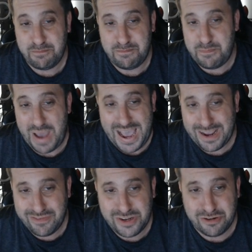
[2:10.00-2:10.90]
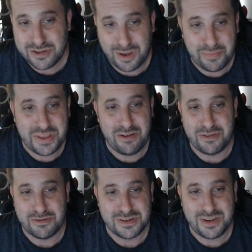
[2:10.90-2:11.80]
bag of it or something, or
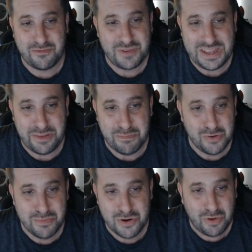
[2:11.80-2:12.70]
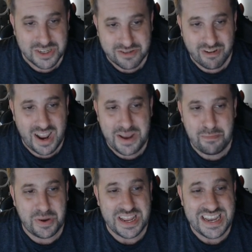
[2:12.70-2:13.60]
there was something in the bumbu wasn't right,
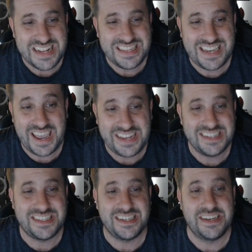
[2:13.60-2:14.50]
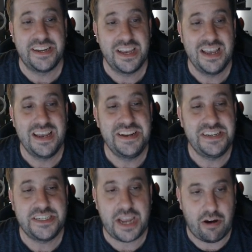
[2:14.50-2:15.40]
but it tasted
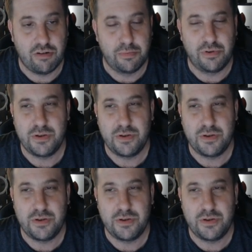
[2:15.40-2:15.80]
terrible.